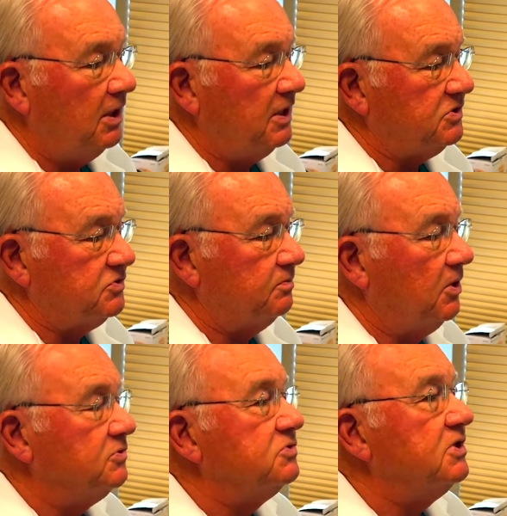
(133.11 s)
is the
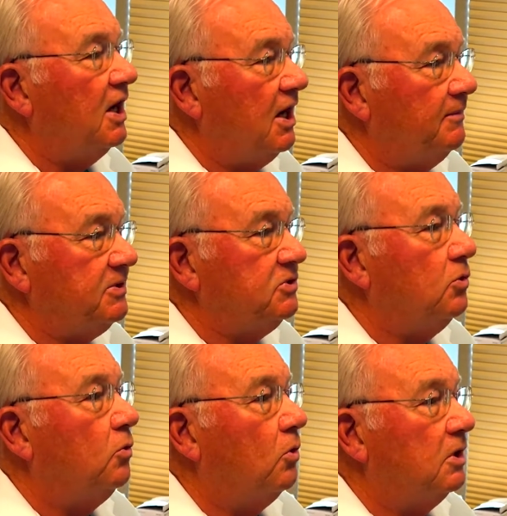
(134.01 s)
most common
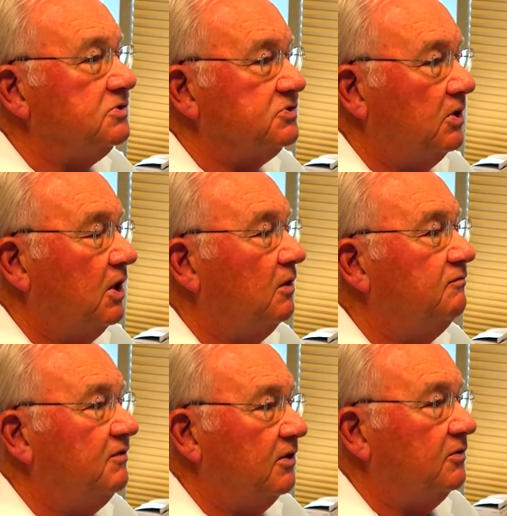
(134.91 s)
cause of
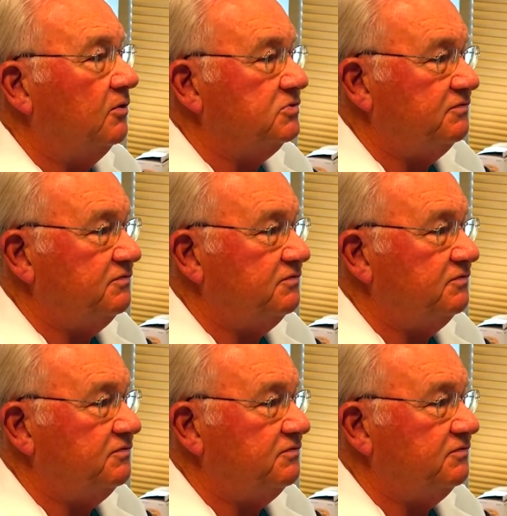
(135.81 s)
varicose